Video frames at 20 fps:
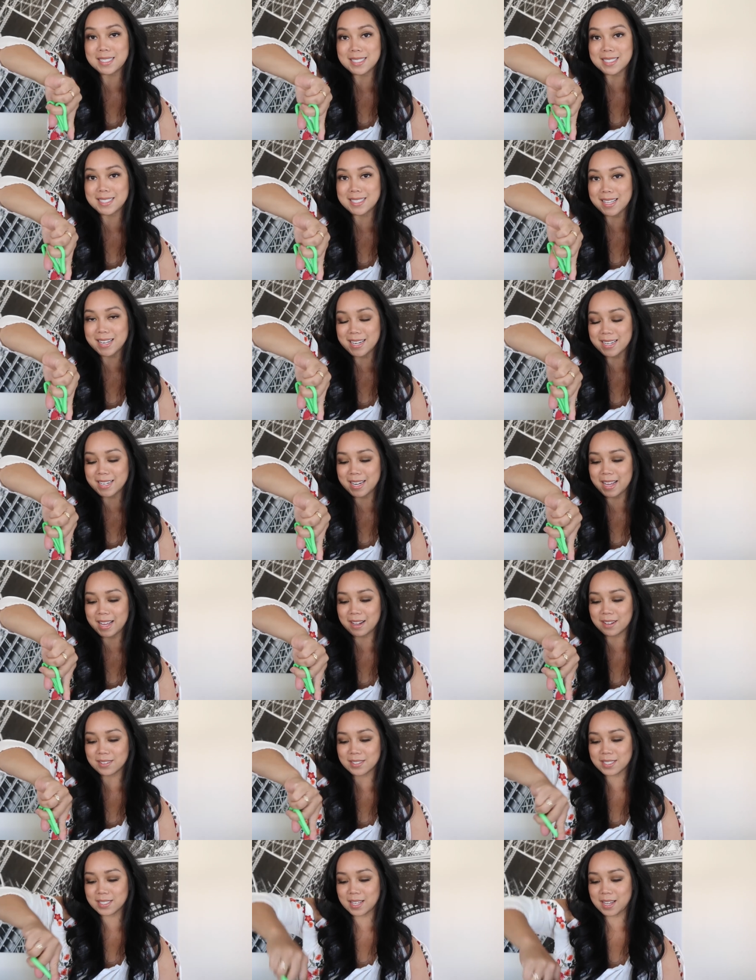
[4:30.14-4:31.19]
It's a sunny day
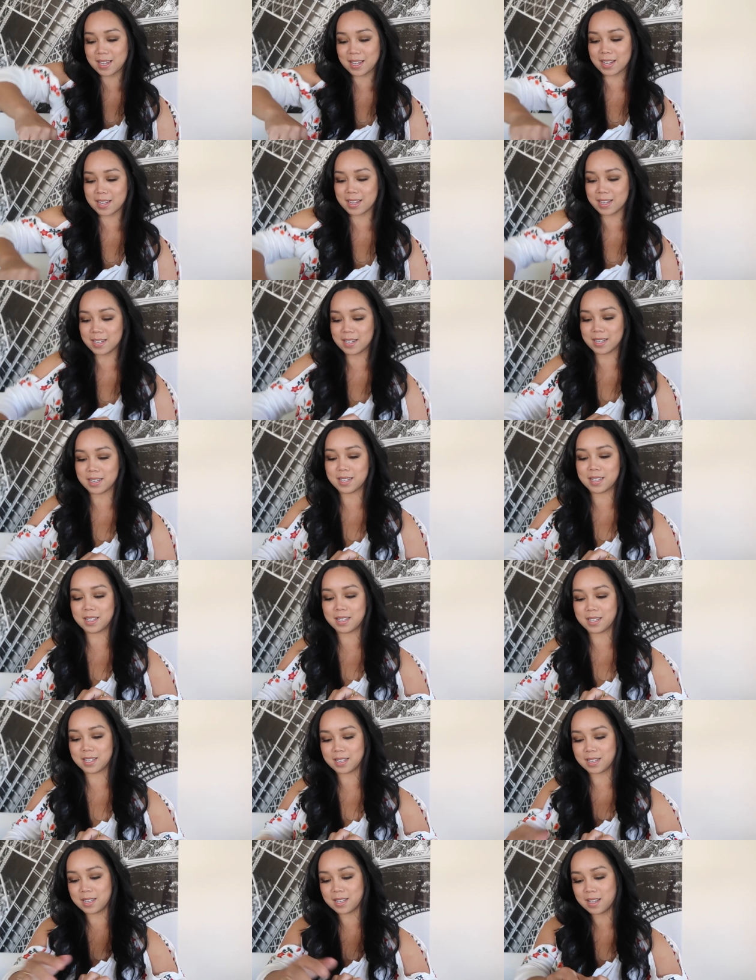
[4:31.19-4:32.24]
outside.
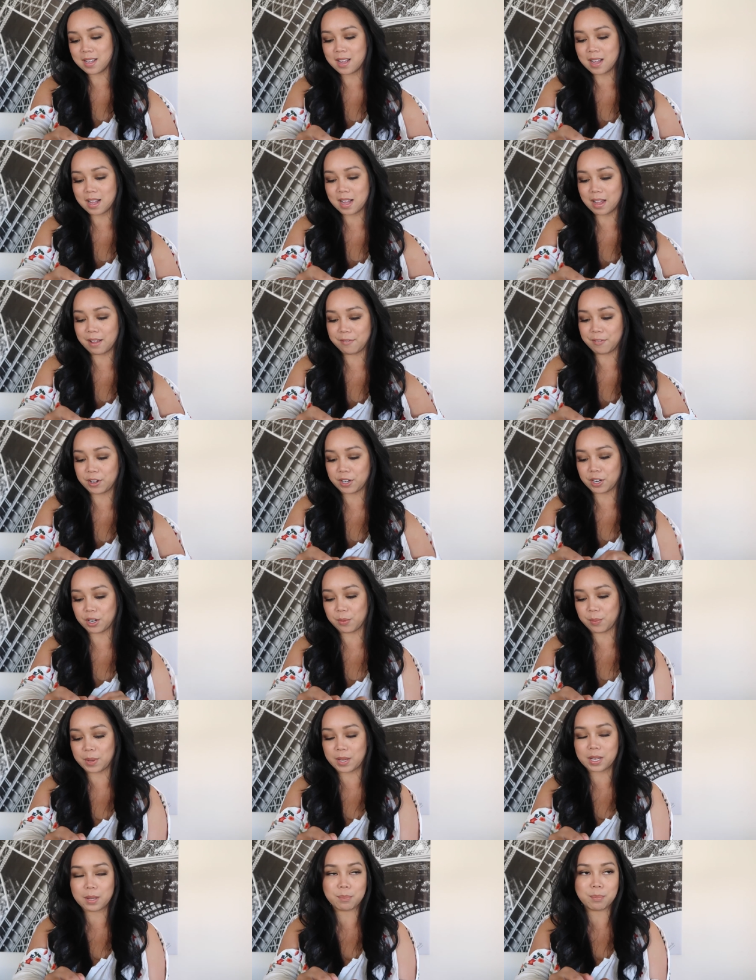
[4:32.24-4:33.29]
I figure
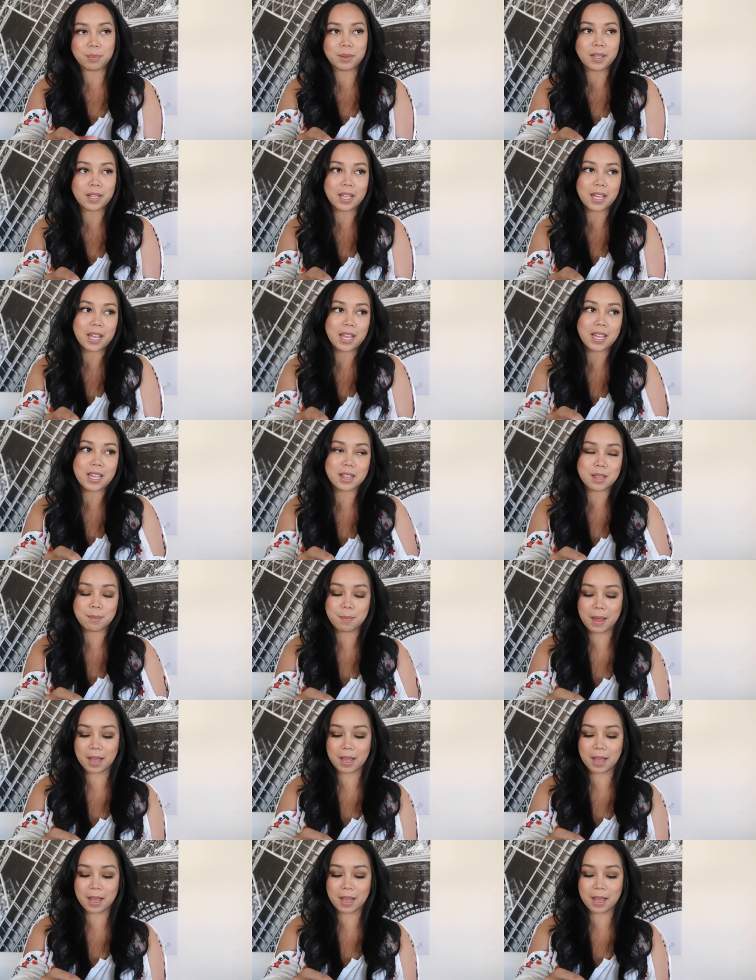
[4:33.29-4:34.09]
we could play in the